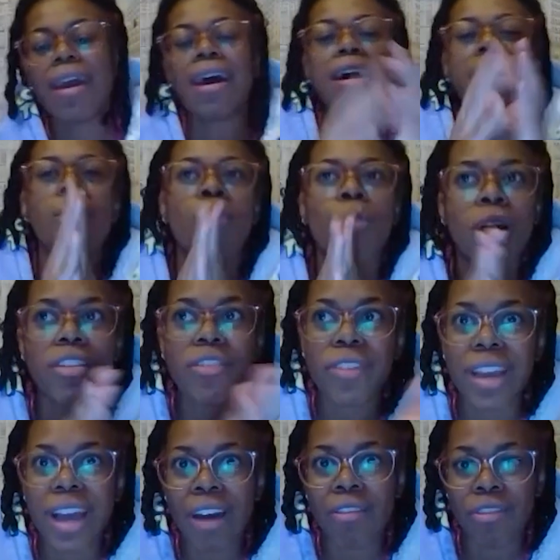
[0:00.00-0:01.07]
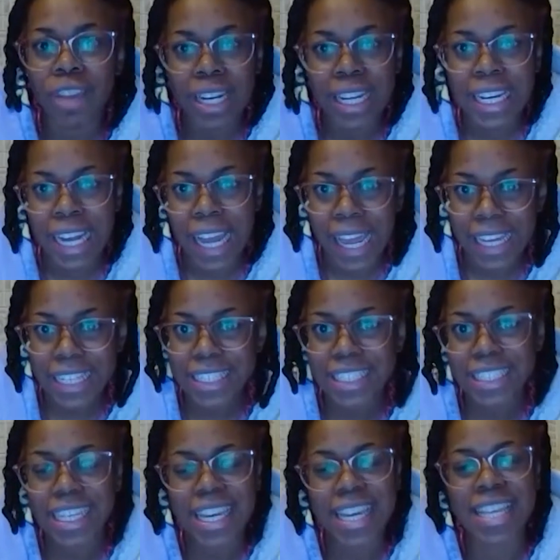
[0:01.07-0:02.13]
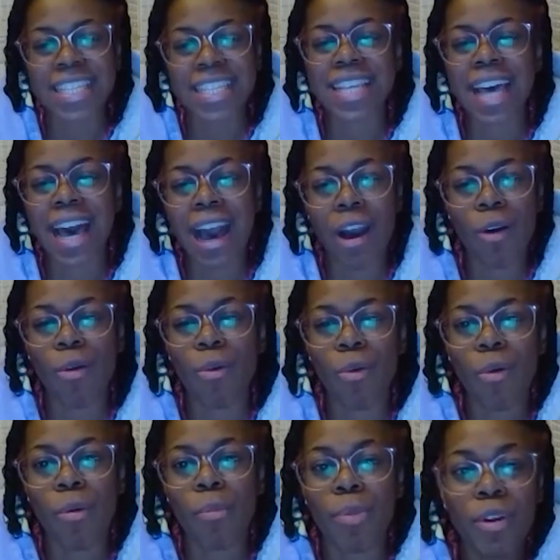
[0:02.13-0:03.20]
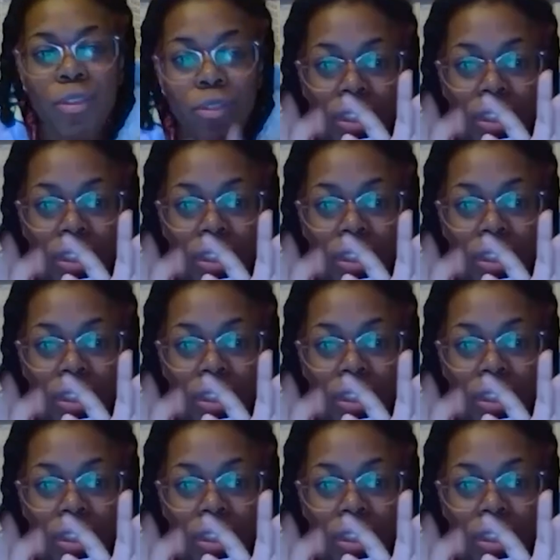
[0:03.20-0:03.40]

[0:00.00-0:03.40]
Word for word: And um, one thing I really liked is how both